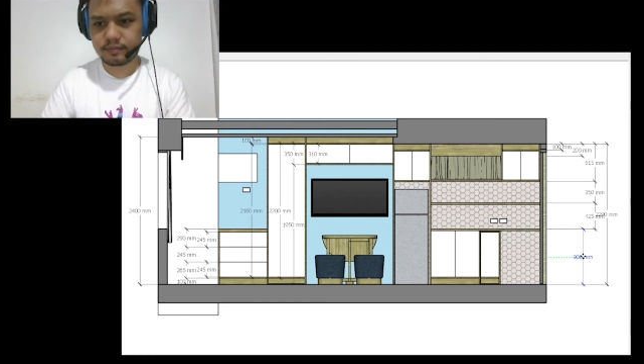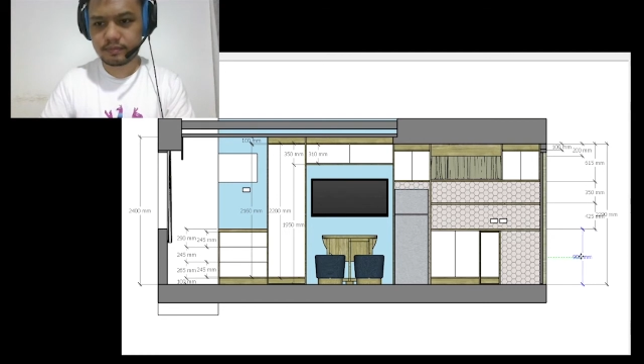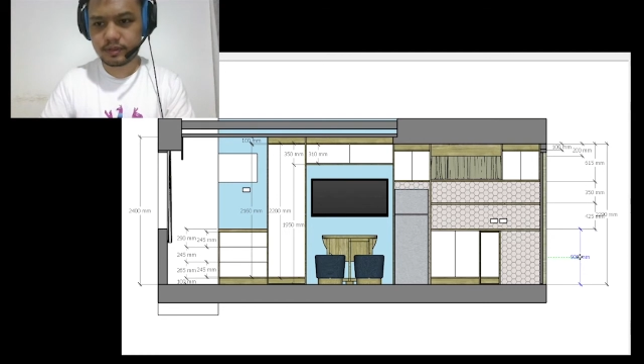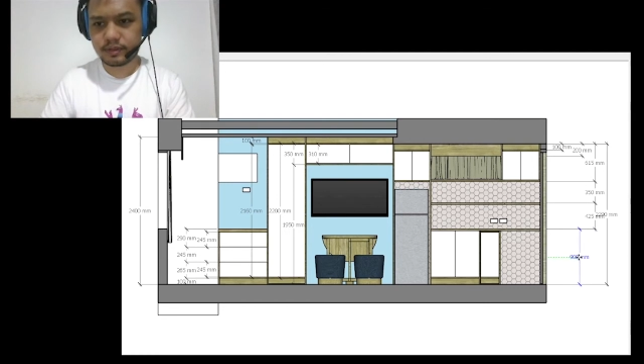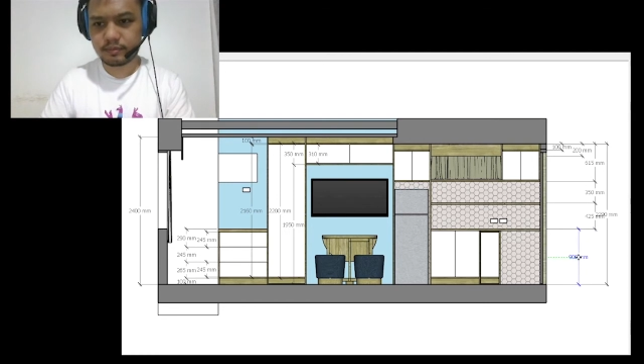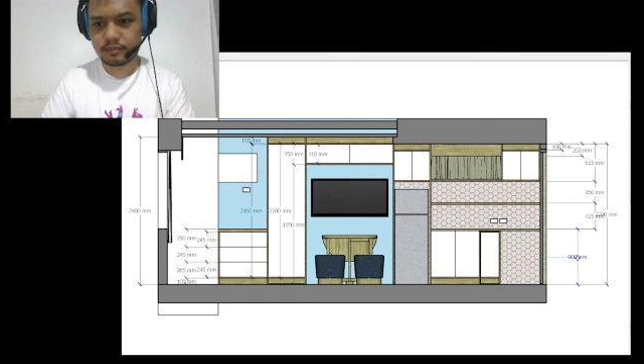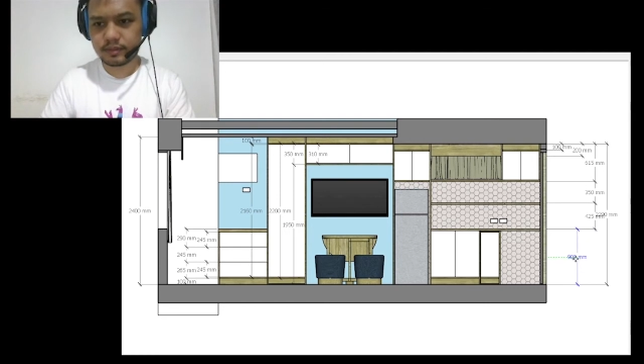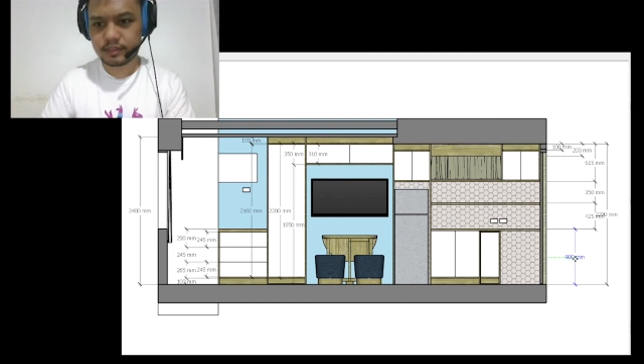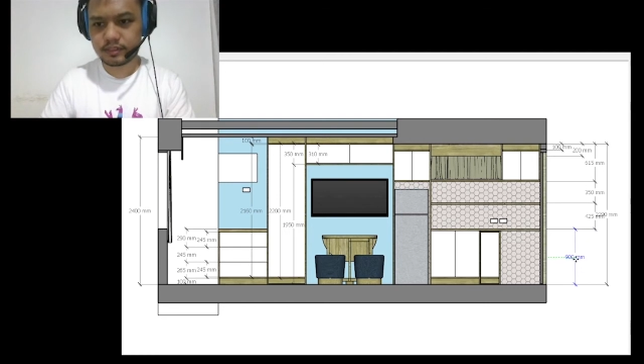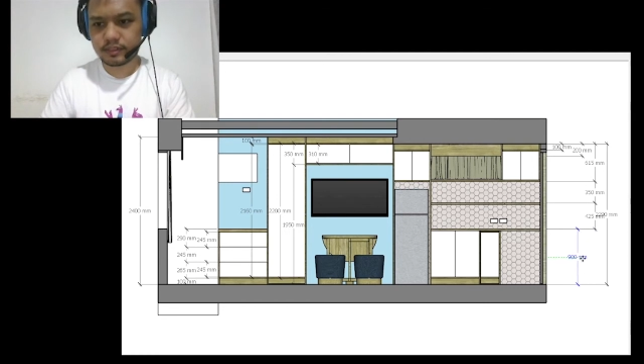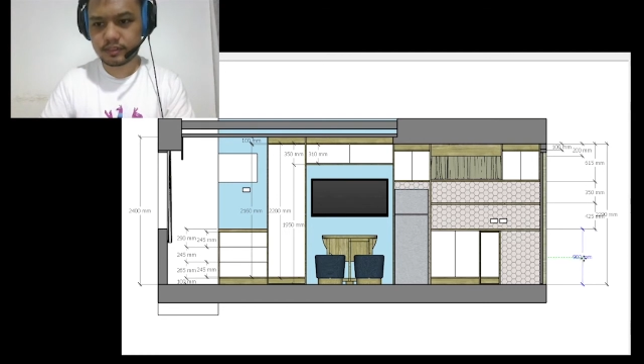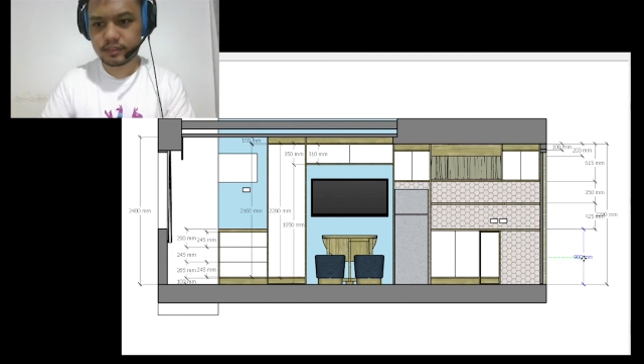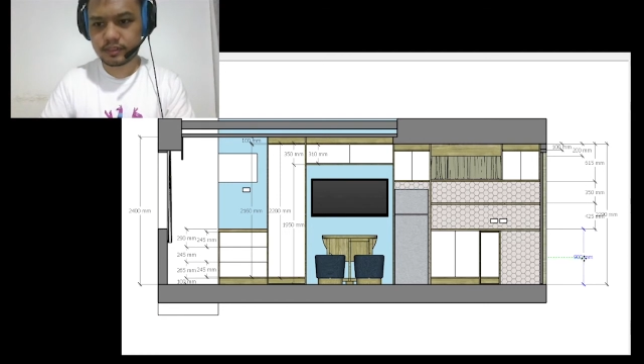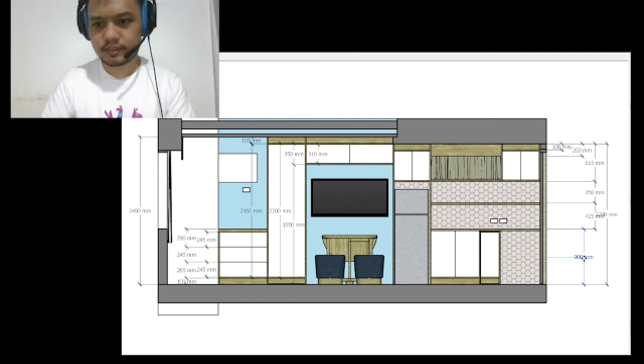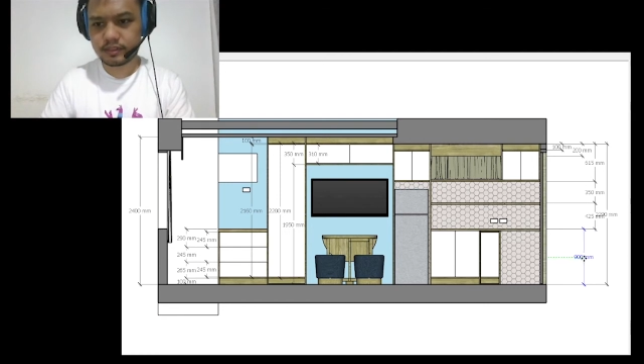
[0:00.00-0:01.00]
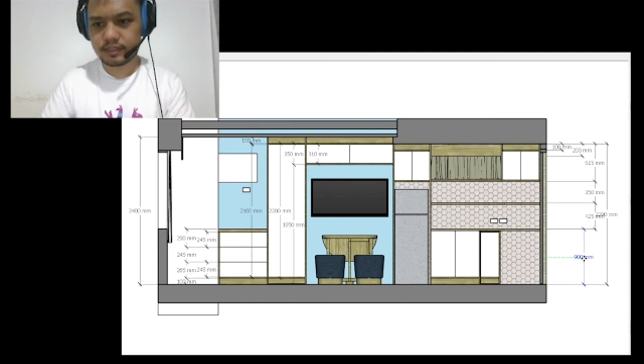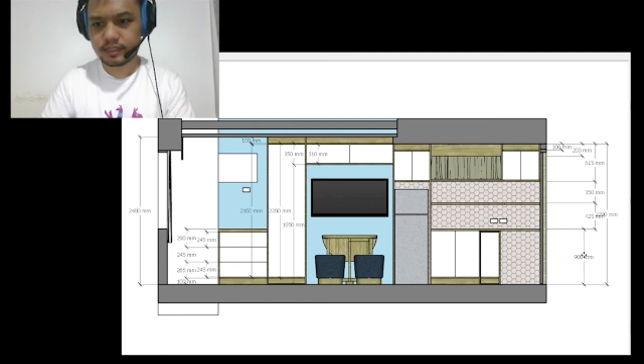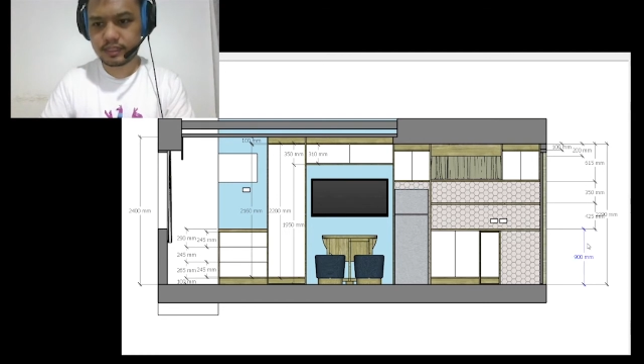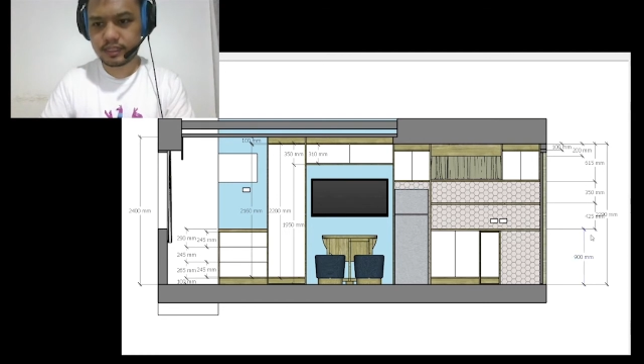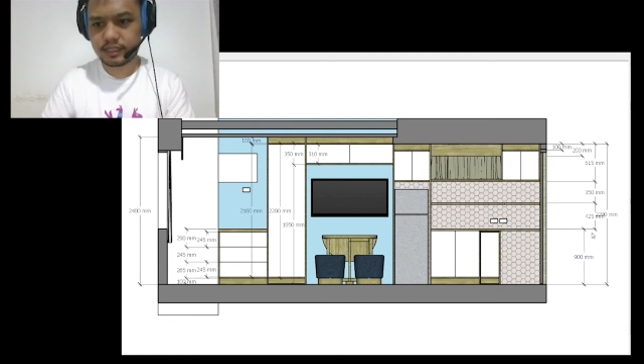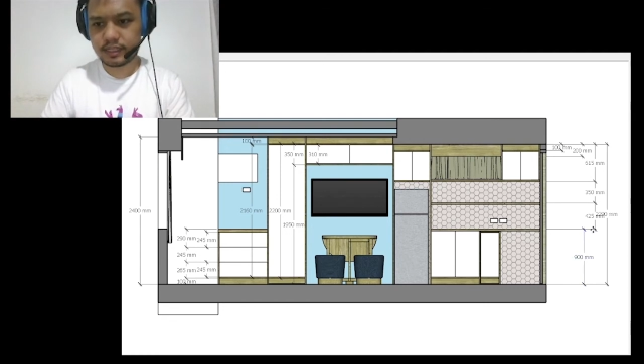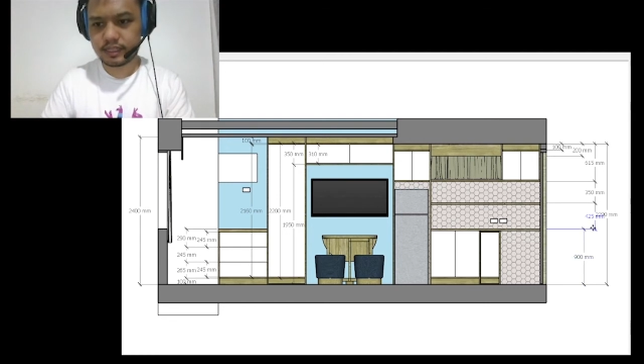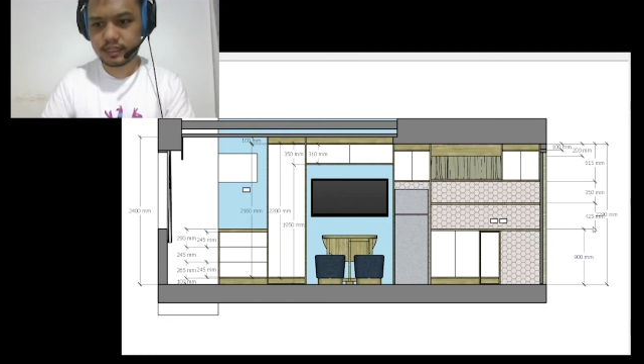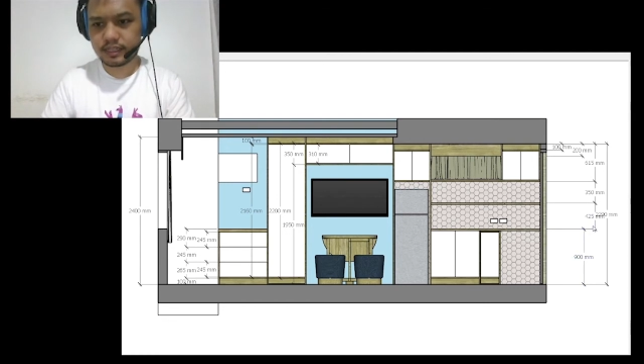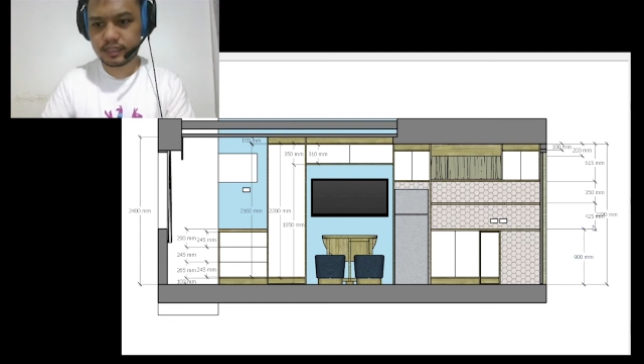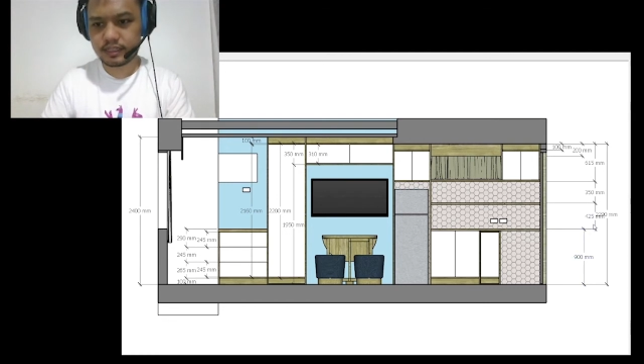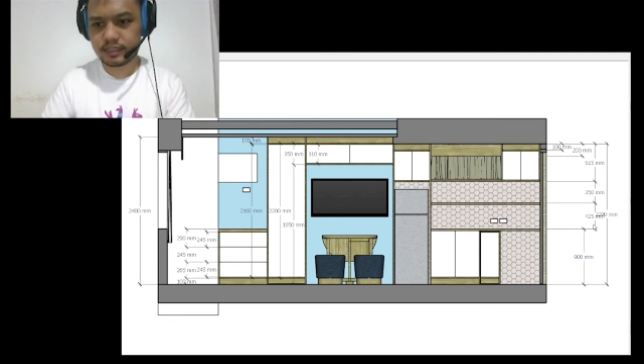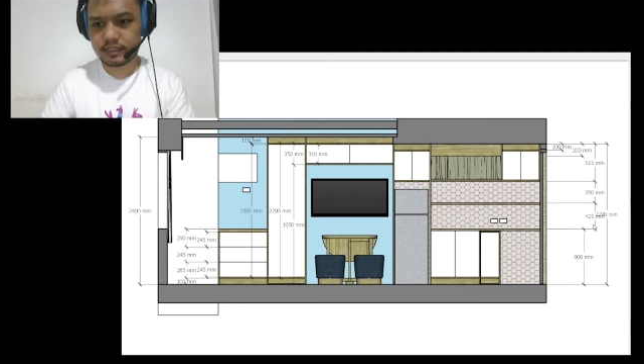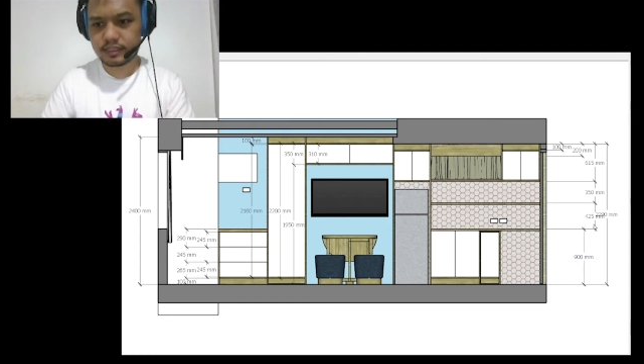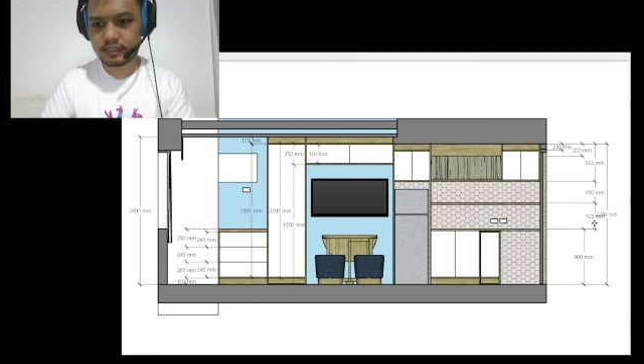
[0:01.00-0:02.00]
pretty much all the
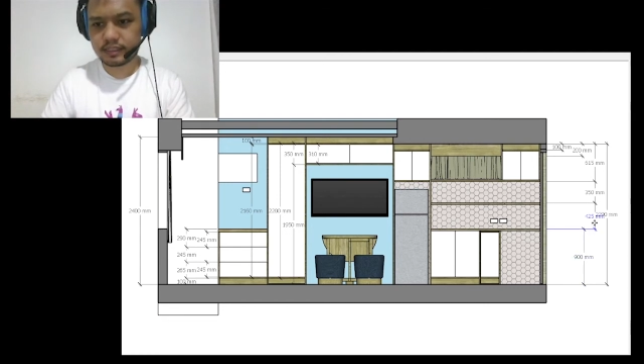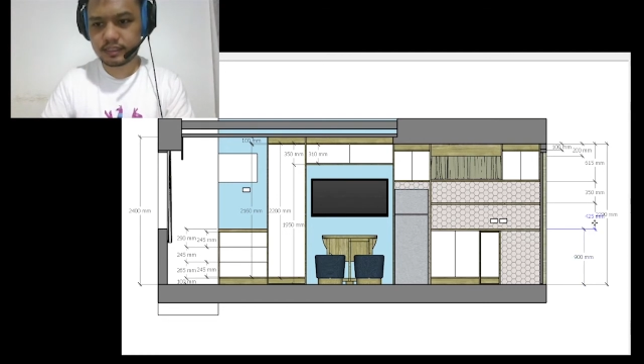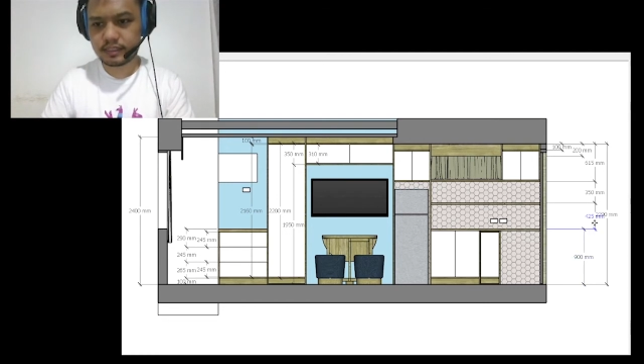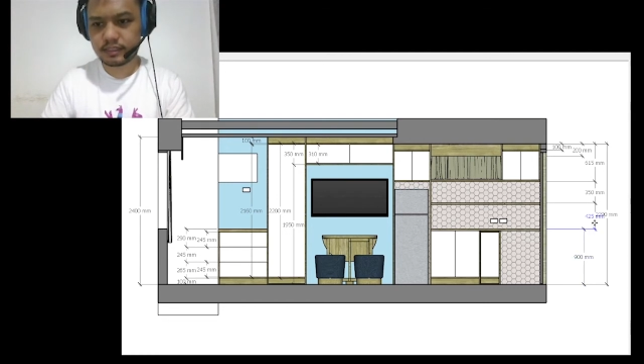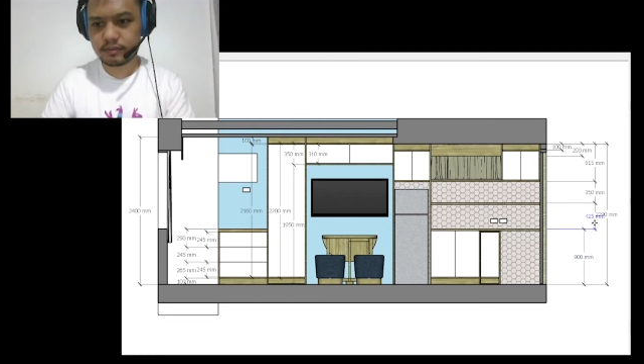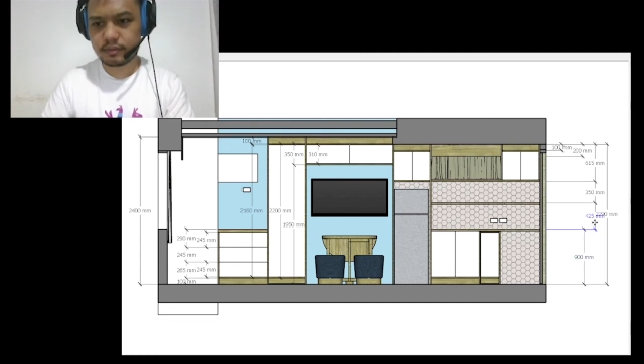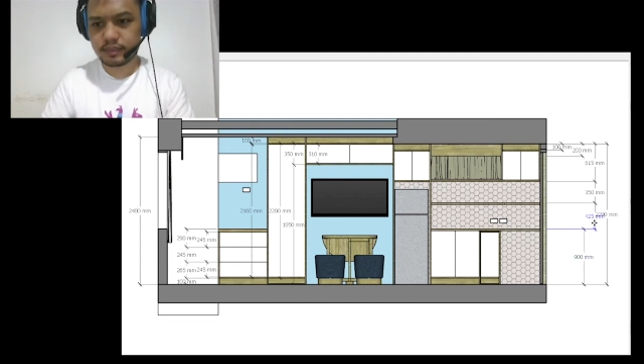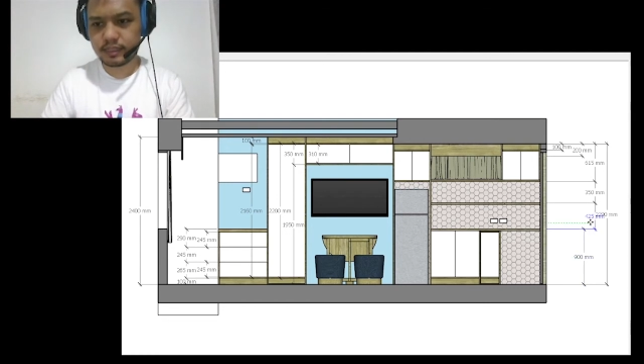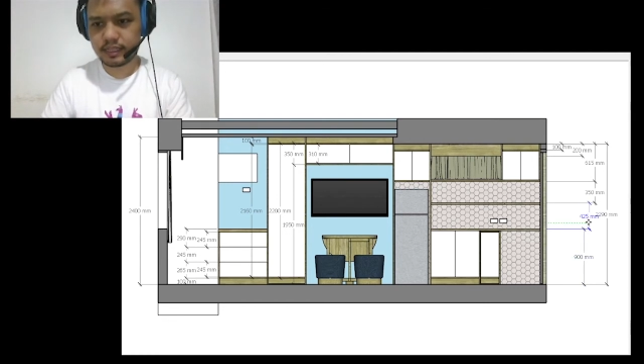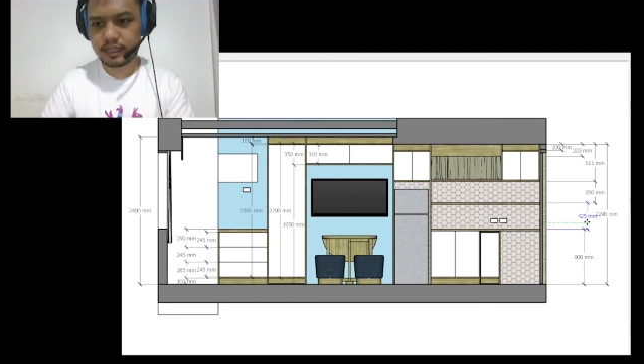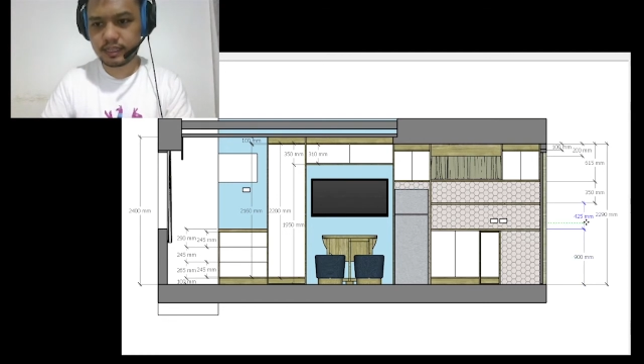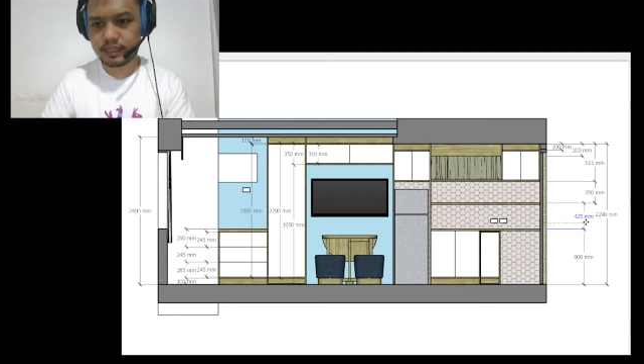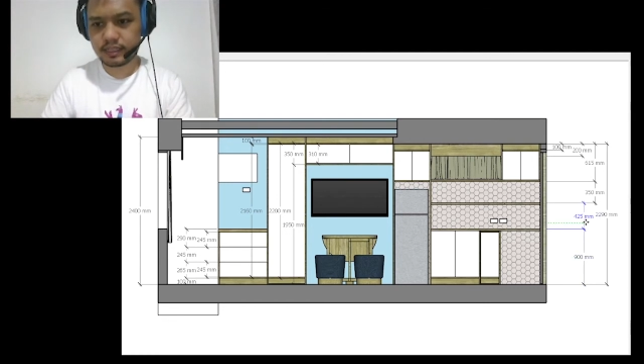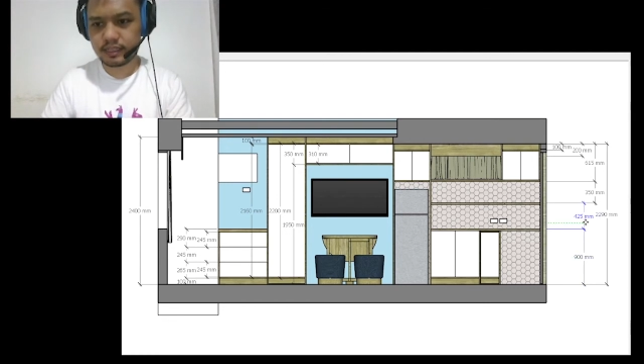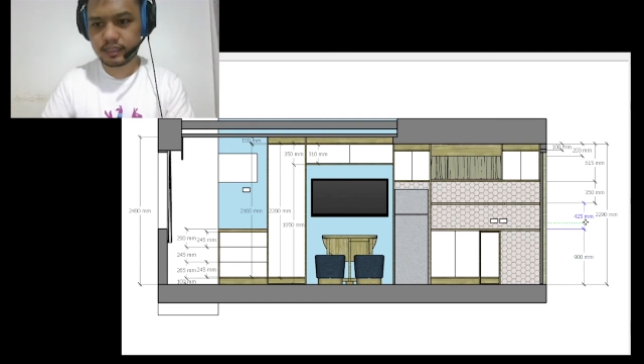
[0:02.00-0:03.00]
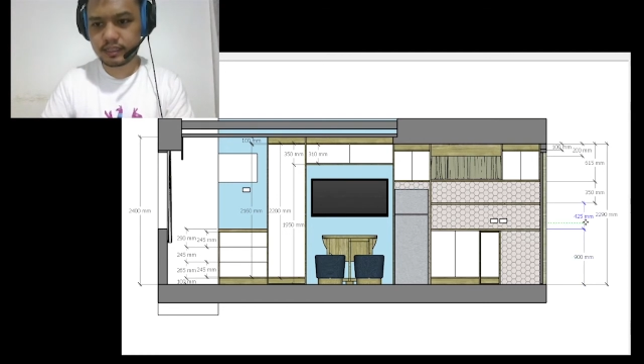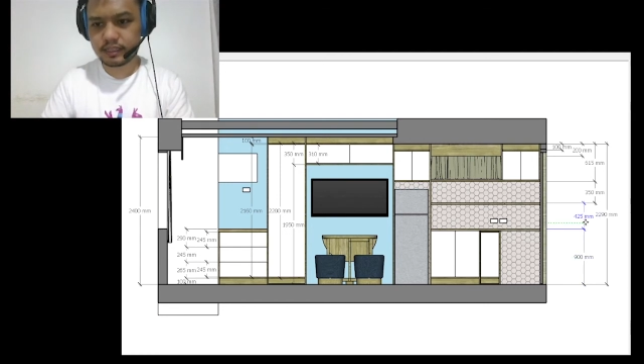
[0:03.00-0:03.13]
details we need.